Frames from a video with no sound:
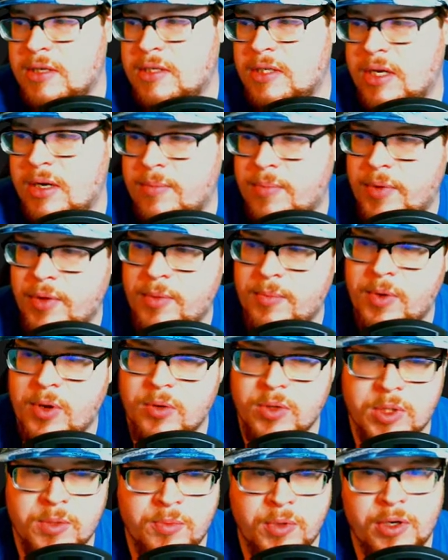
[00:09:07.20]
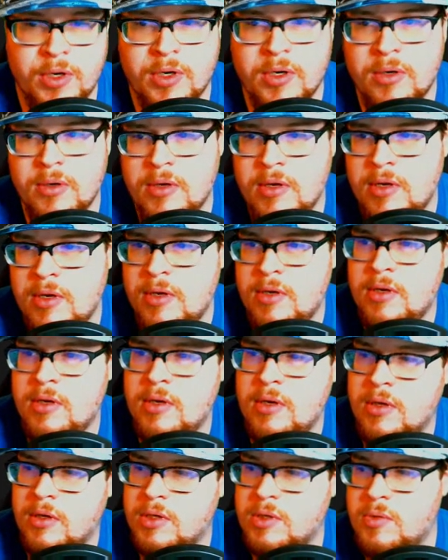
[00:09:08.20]
set up with a Bone Splitter.
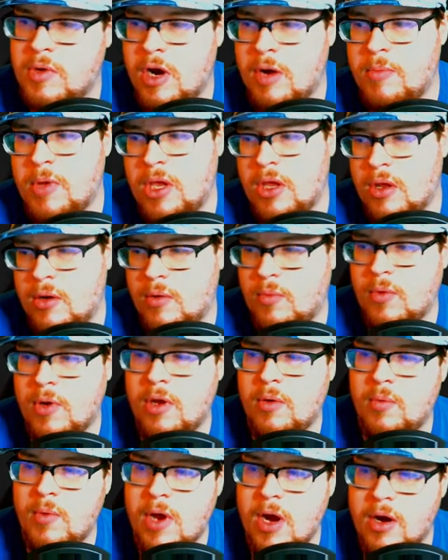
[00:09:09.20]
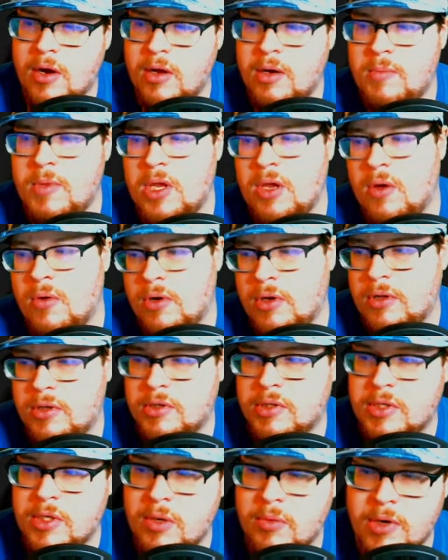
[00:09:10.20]
So we are, we, we are going to be going a little
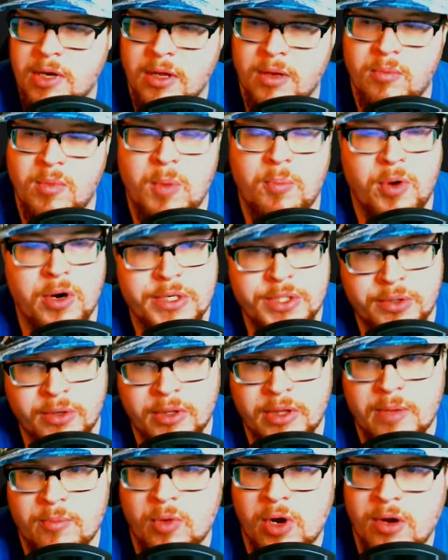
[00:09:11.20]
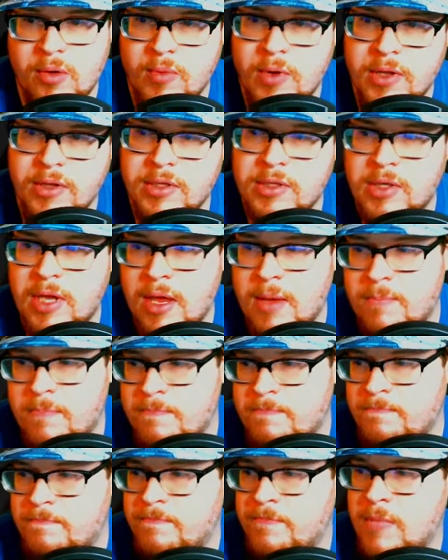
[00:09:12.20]
slow. We're not going to be pressuring them right away this game.
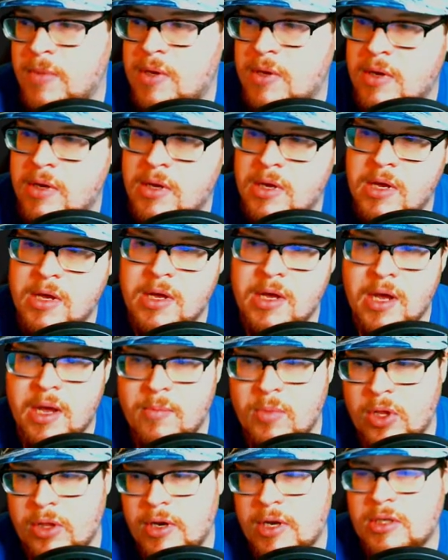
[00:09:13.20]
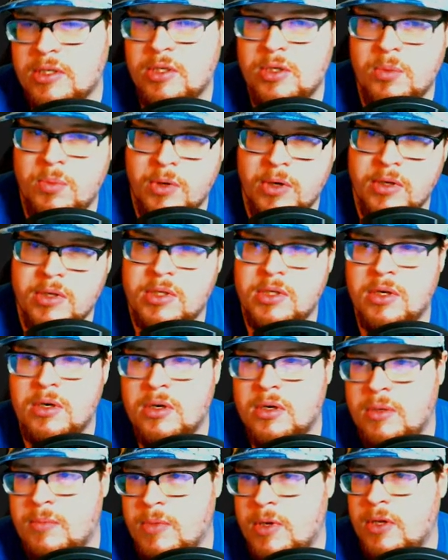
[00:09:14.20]
I'm really not super
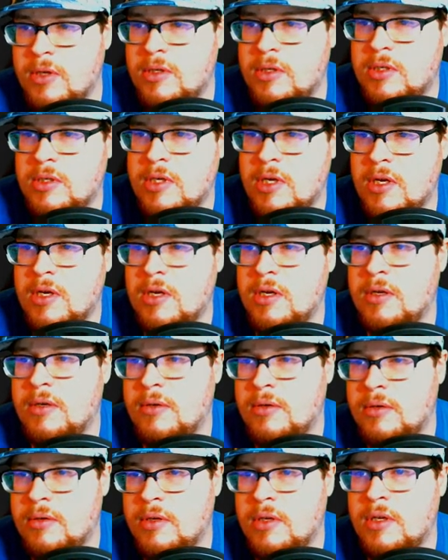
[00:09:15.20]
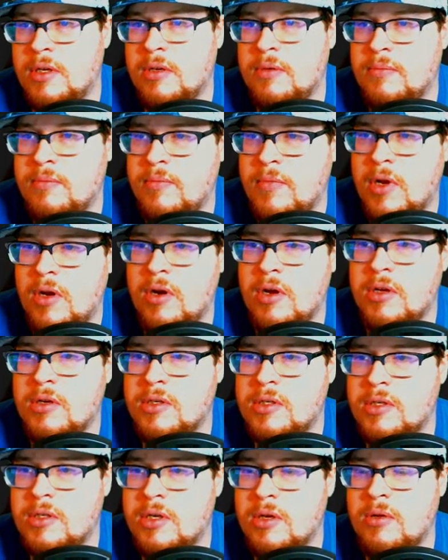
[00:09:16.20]
concerned, but, uh, yeah. Alright,
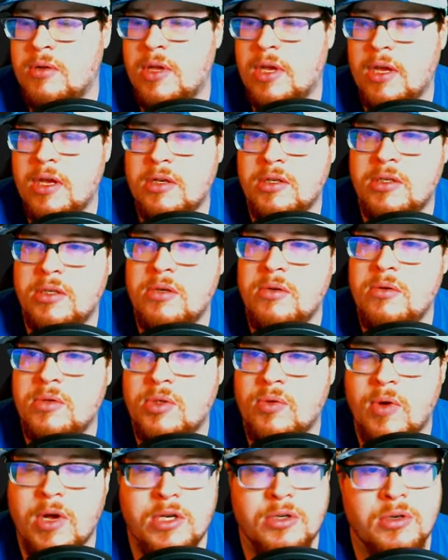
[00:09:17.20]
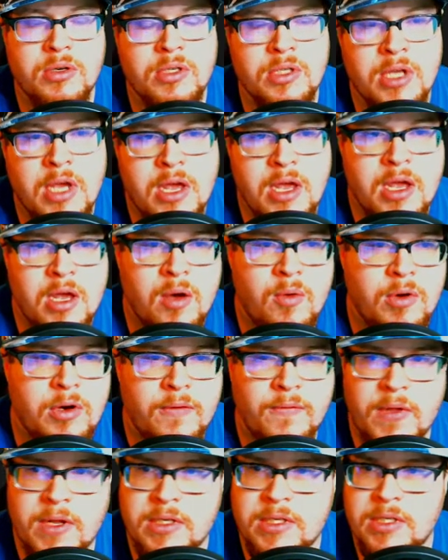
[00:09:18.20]
so they got two squadrons. I wonder
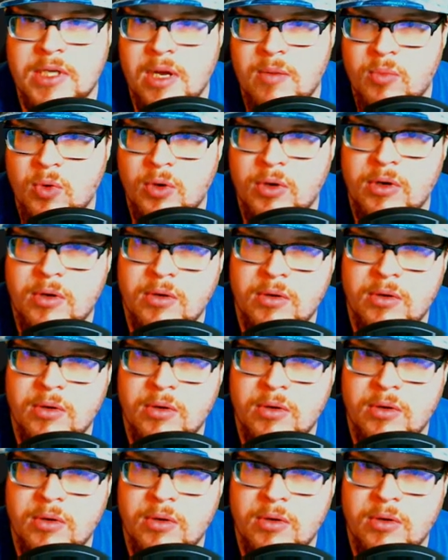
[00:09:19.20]
if that's sideboard.